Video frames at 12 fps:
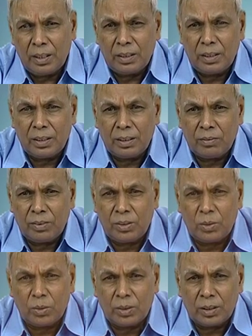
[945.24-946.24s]
here we
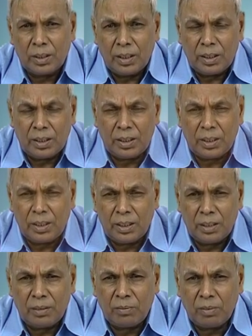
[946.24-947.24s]
do not need
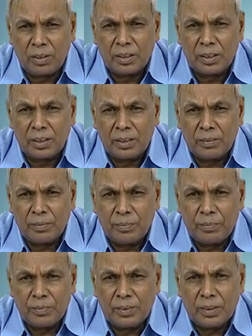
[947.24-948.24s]
any further
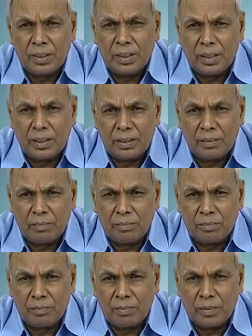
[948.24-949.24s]
um,